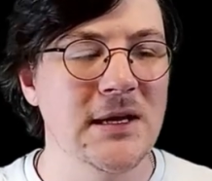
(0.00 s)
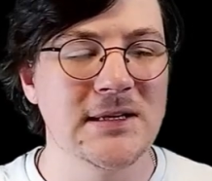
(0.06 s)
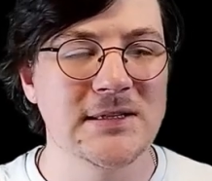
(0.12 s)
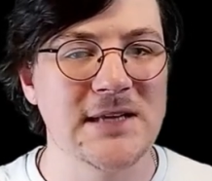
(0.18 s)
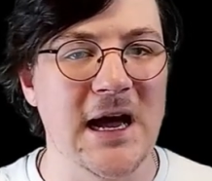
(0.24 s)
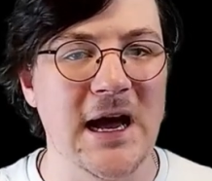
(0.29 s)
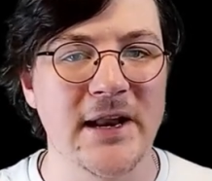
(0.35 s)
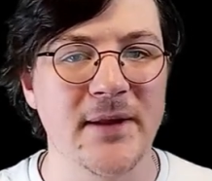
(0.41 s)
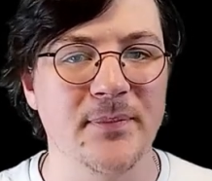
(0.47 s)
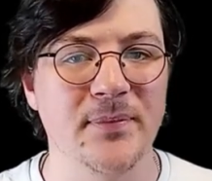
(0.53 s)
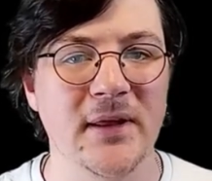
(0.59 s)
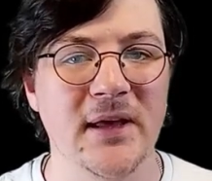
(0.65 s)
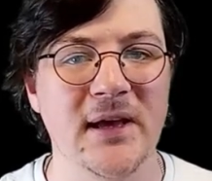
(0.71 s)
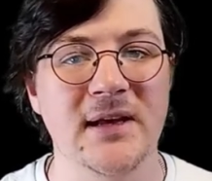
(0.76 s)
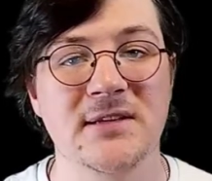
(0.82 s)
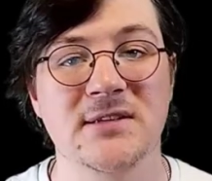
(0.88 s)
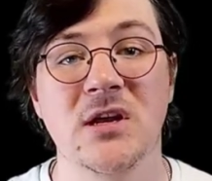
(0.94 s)
tidy
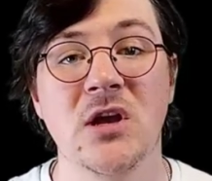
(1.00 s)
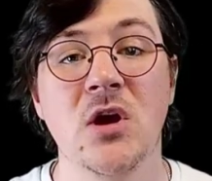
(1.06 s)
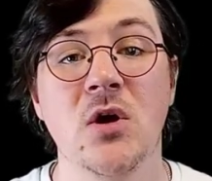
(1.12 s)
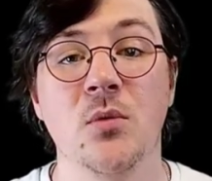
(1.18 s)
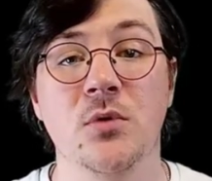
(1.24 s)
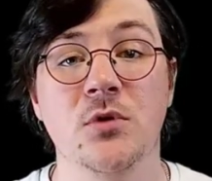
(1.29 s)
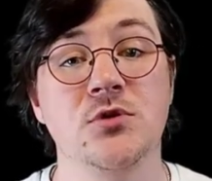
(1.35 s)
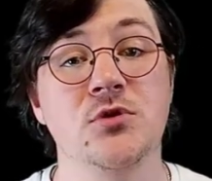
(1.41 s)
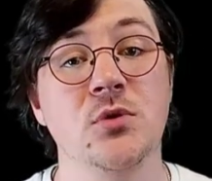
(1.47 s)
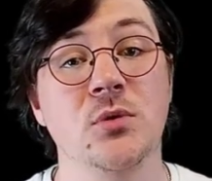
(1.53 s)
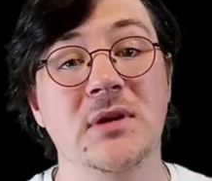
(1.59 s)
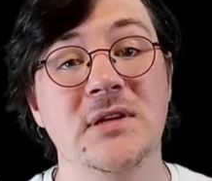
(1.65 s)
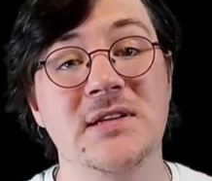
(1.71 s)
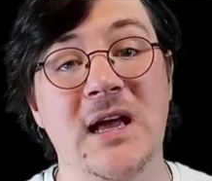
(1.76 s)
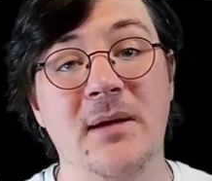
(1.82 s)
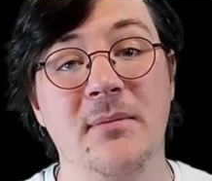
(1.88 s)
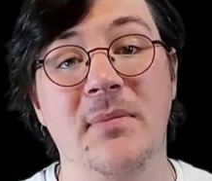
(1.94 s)
place was
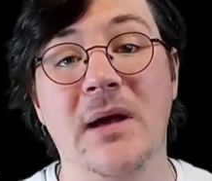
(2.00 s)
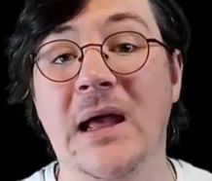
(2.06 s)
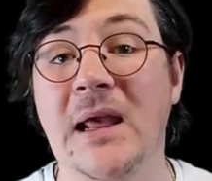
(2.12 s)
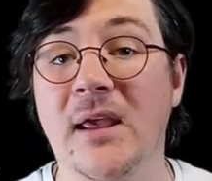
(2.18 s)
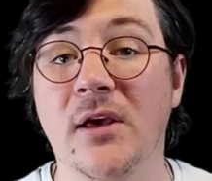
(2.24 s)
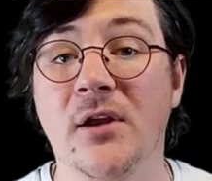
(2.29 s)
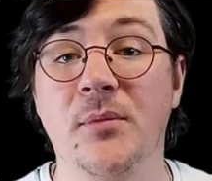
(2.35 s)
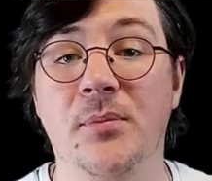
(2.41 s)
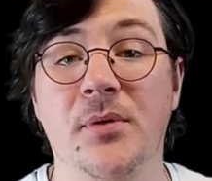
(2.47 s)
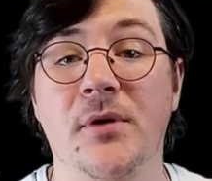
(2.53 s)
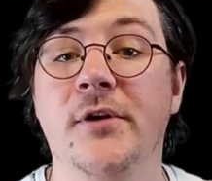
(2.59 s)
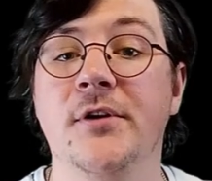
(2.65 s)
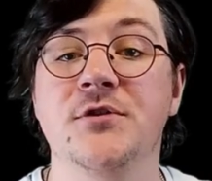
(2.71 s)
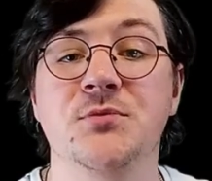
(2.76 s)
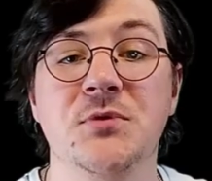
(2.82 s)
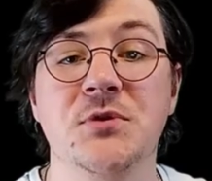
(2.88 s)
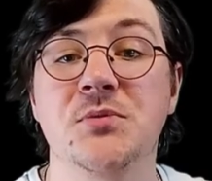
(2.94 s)
Julie's handbag and a
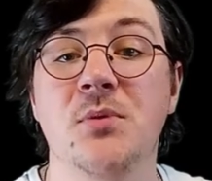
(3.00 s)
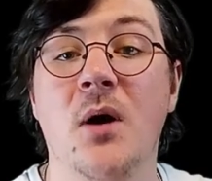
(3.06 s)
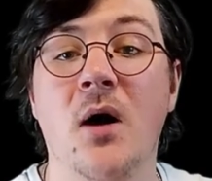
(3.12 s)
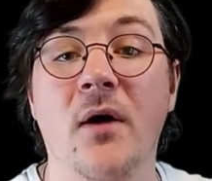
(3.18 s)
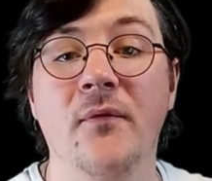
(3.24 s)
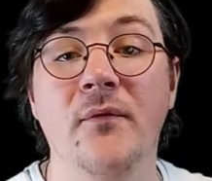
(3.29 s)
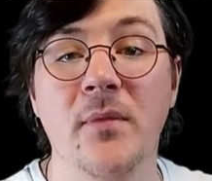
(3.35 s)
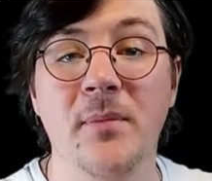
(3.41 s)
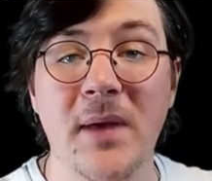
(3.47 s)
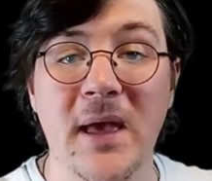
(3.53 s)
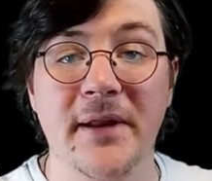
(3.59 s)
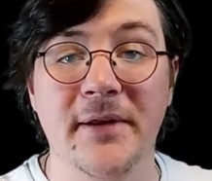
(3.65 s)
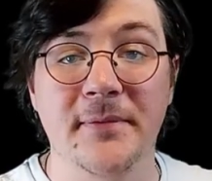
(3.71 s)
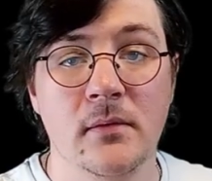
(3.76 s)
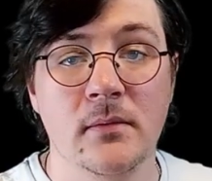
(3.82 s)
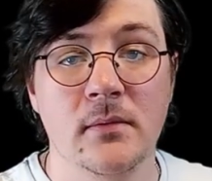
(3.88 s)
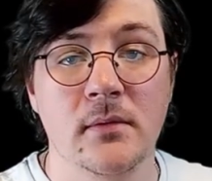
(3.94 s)
purse, which were on the bed.